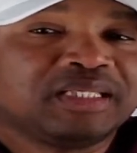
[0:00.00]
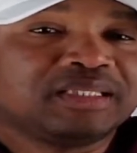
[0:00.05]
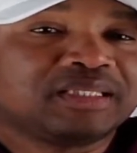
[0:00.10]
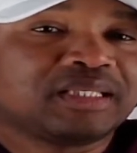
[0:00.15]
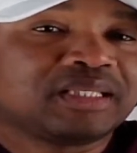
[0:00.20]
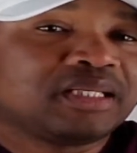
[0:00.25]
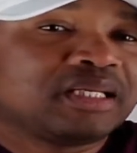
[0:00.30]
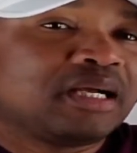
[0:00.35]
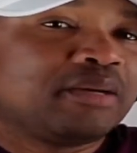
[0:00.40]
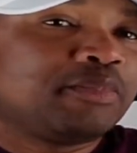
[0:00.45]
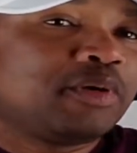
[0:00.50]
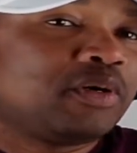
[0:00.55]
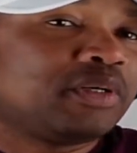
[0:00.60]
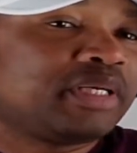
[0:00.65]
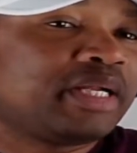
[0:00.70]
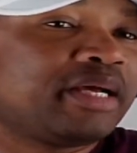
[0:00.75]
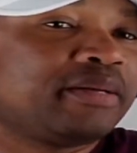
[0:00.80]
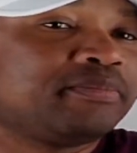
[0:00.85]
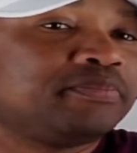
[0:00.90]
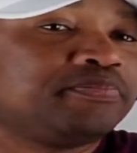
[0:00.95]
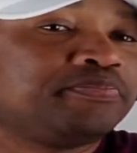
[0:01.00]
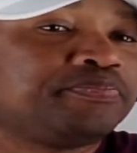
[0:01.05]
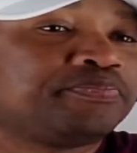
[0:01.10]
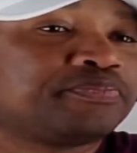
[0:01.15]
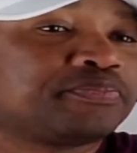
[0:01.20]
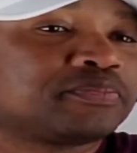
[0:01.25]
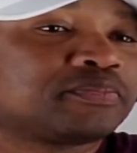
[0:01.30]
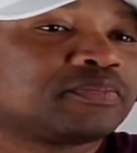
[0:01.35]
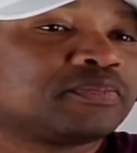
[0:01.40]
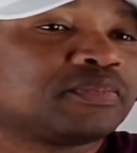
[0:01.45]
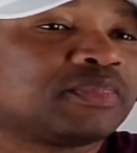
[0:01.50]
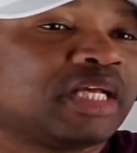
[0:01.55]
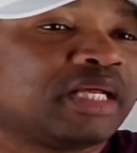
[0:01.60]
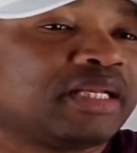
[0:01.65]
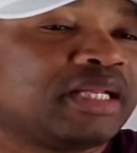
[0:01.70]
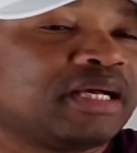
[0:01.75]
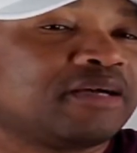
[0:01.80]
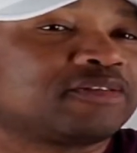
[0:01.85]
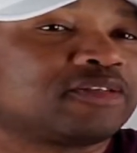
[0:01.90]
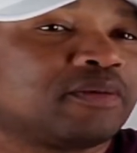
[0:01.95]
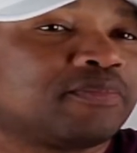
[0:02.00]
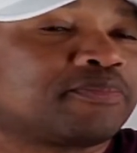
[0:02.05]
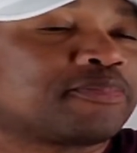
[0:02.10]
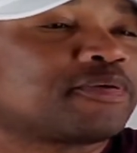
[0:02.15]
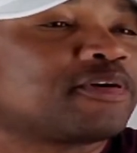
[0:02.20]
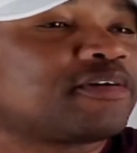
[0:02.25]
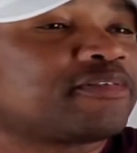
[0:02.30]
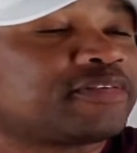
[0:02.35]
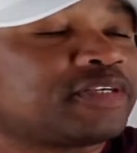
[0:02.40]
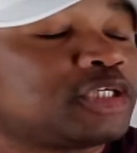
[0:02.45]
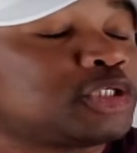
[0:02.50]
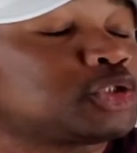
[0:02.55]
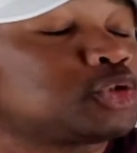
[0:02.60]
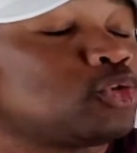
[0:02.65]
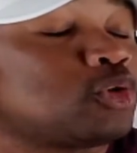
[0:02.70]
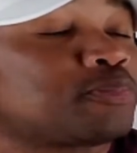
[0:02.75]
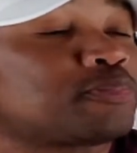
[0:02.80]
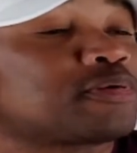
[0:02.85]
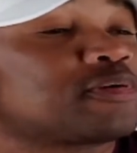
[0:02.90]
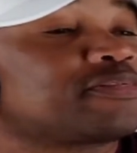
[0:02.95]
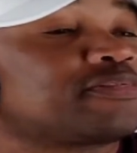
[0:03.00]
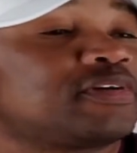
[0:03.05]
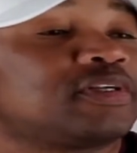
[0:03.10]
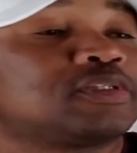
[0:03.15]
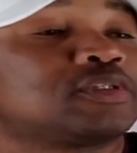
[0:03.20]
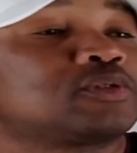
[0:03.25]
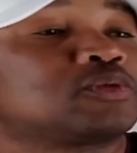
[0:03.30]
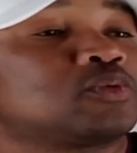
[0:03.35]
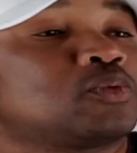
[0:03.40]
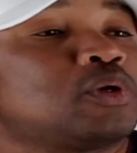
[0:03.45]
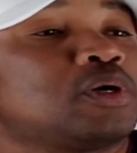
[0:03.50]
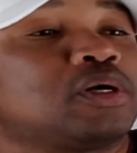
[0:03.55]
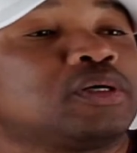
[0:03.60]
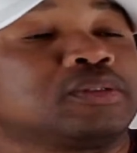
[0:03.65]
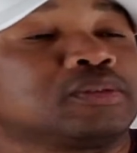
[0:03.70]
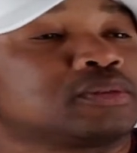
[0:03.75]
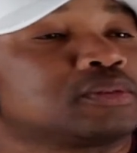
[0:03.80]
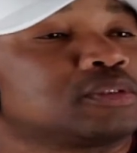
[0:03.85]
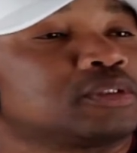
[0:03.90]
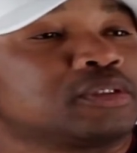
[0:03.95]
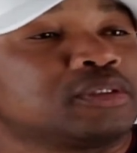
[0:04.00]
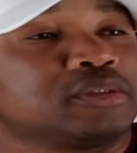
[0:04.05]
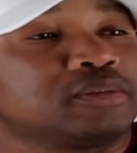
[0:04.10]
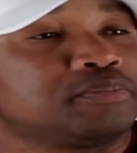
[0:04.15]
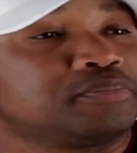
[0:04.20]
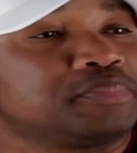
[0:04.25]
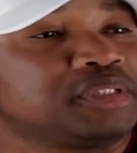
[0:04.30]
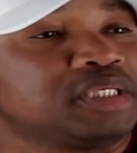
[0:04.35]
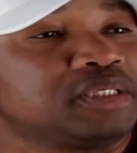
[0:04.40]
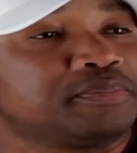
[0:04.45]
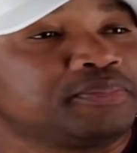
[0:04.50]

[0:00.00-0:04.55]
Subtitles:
thing about them that they have some they show preference towards certain people.